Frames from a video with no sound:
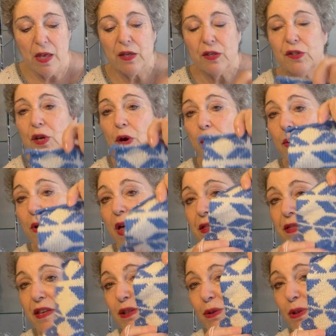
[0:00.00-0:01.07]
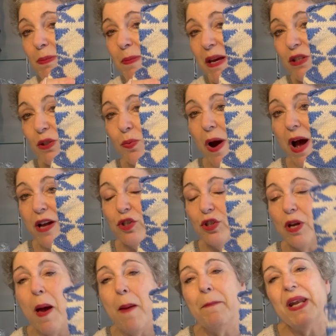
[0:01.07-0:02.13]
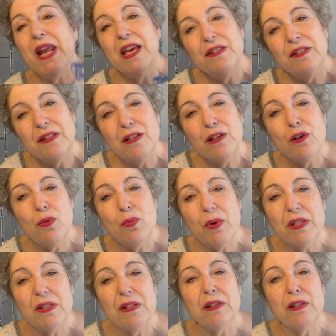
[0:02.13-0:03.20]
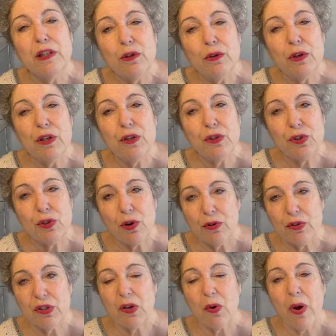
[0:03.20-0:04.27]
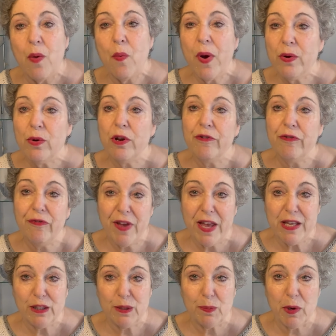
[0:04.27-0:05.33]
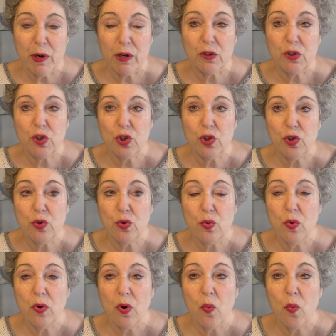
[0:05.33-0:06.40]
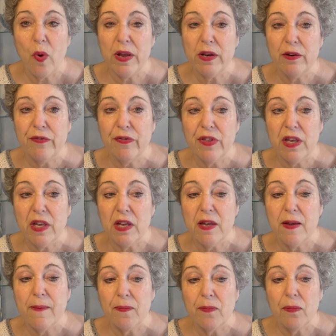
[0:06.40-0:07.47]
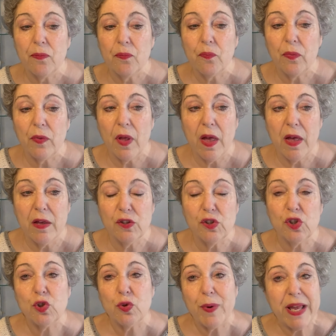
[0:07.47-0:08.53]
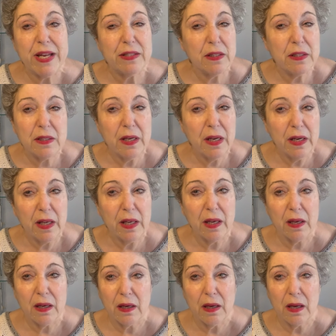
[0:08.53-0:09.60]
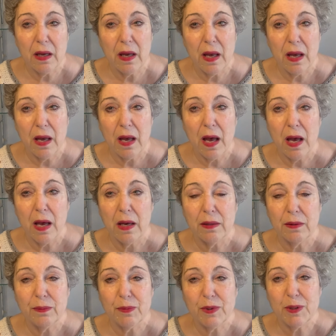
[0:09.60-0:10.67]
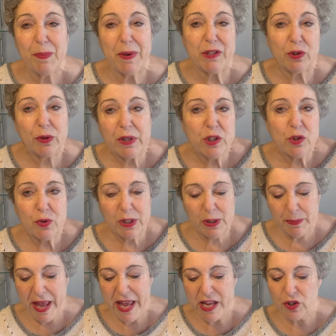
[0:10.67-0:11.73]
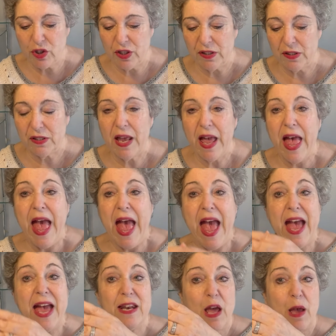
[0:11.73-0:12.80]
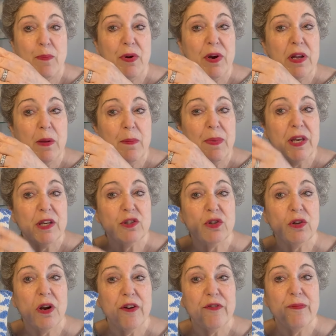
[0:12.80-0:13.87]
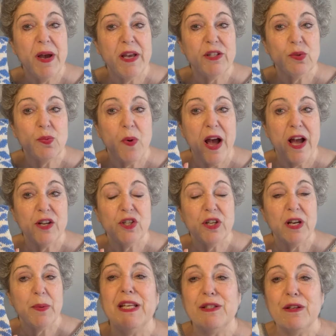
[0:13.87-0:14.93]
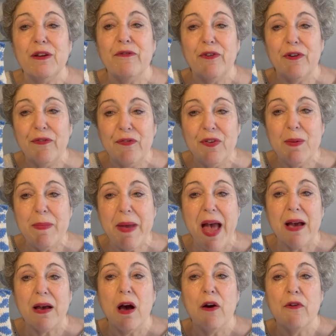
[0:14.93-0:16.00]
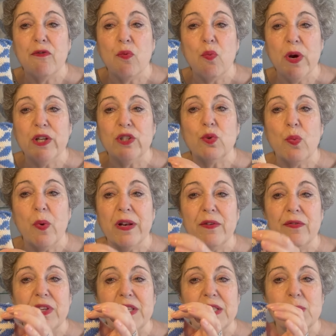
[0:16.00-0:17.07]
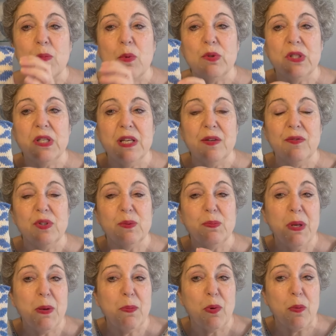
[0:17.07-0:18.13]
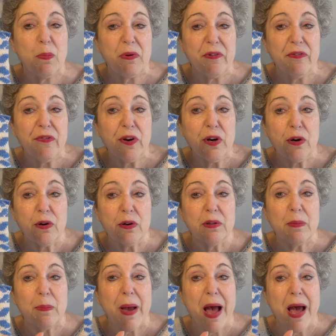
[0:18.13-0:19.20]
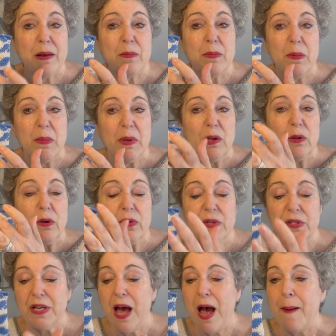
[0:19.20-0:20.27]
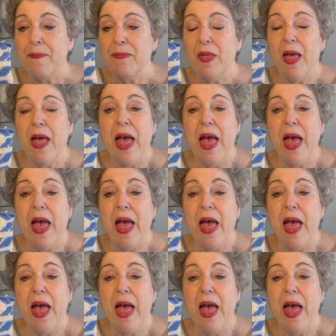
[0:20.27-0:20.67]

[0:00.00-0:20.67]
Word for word: So this was my swatch, but I still was a little concerned. So I went on Facebook to one of the stranded knitting uh, special interest pages, and I put a picture of my swatch, and I was asking for feedback of which one of these motifs people preferred, the bottom, the middle, or the top.